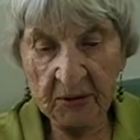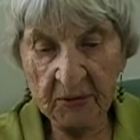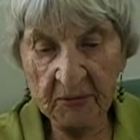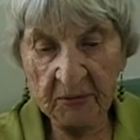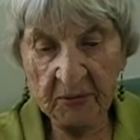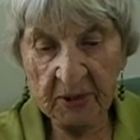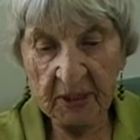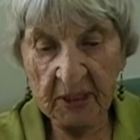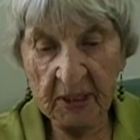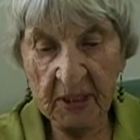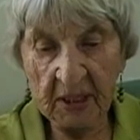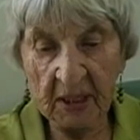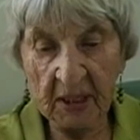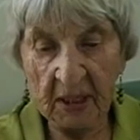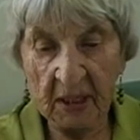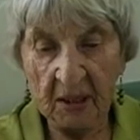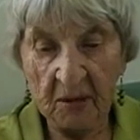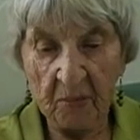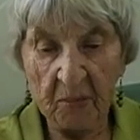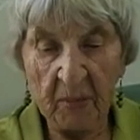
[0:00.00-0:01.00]
to read,
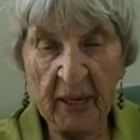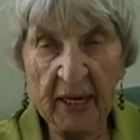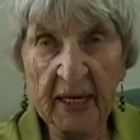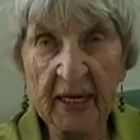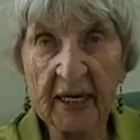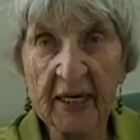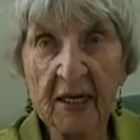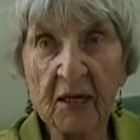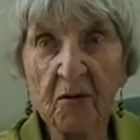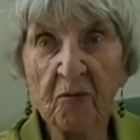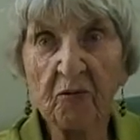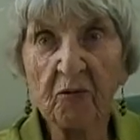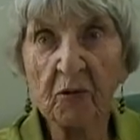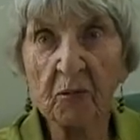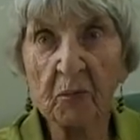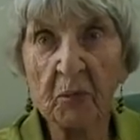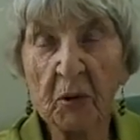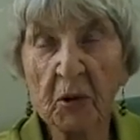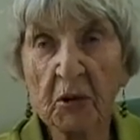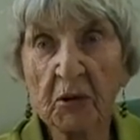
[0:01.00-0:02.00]
my need for
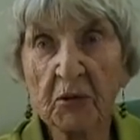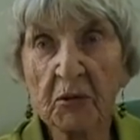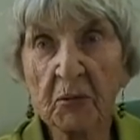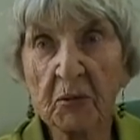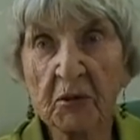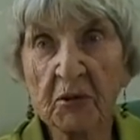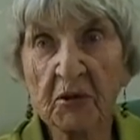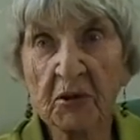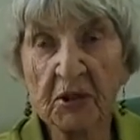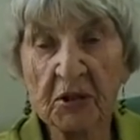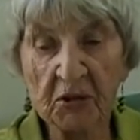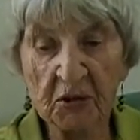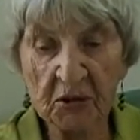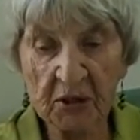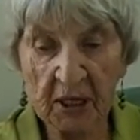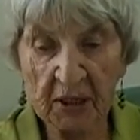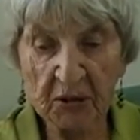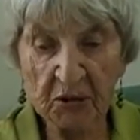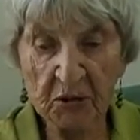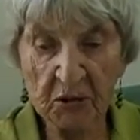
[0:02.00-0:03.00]
books was
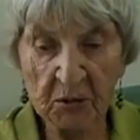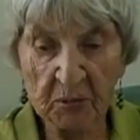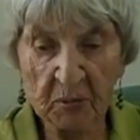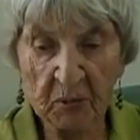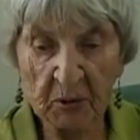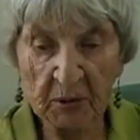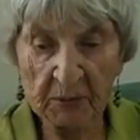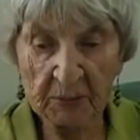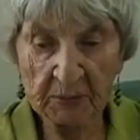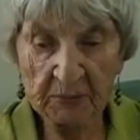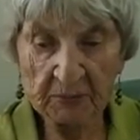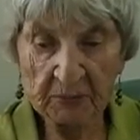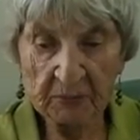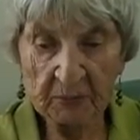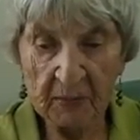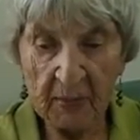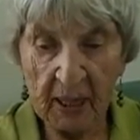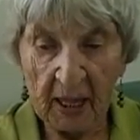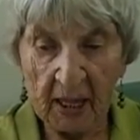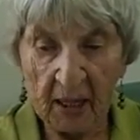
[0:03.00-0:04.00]
insatiable.
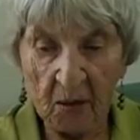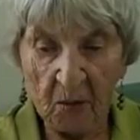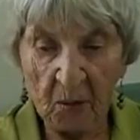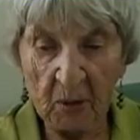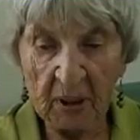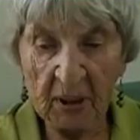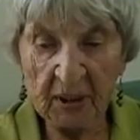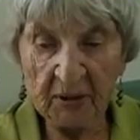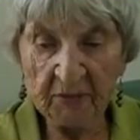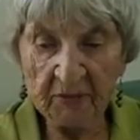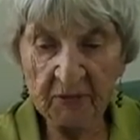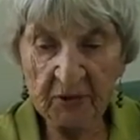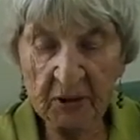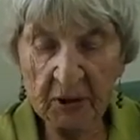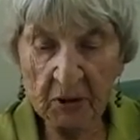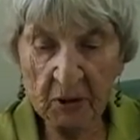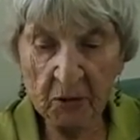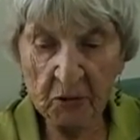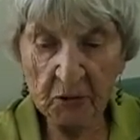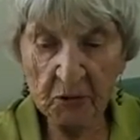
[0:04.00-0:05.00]
We lived
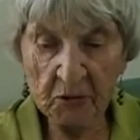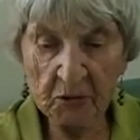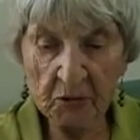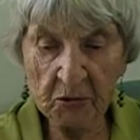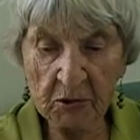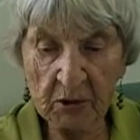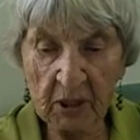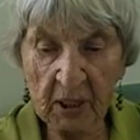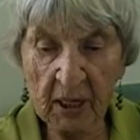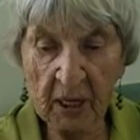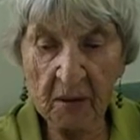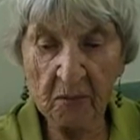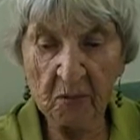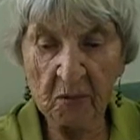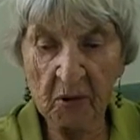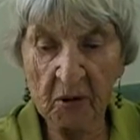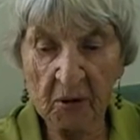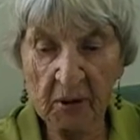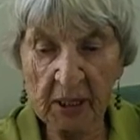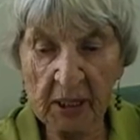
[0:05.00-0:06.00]
close to a
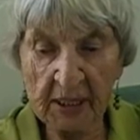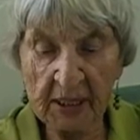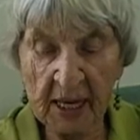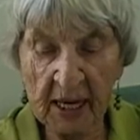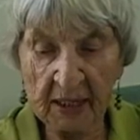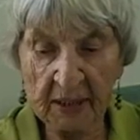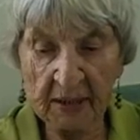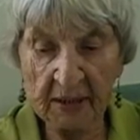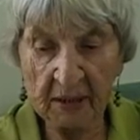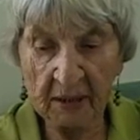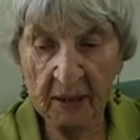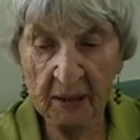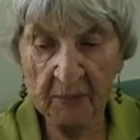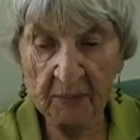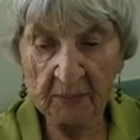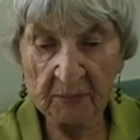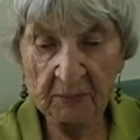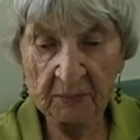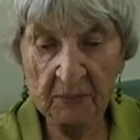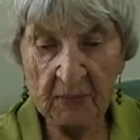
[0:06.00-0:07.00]
library at that time,
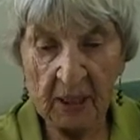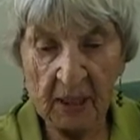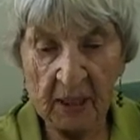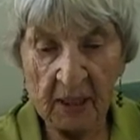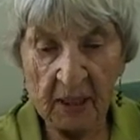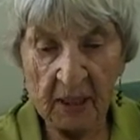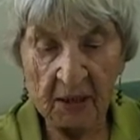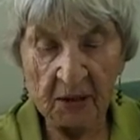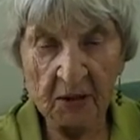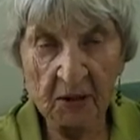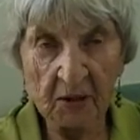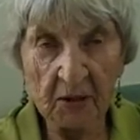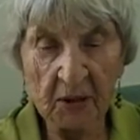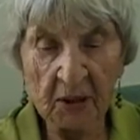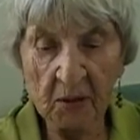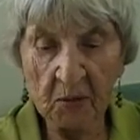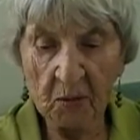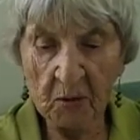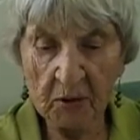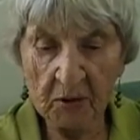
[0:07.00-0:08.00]
and
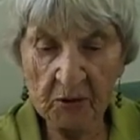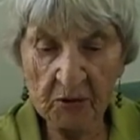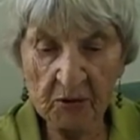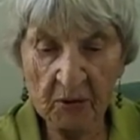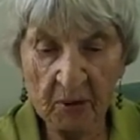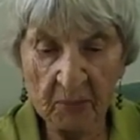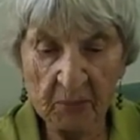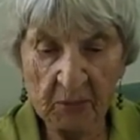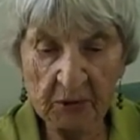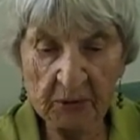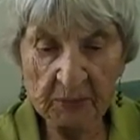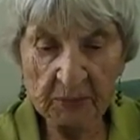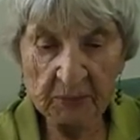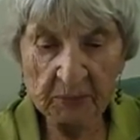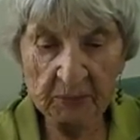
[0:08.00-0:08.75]
during one summer,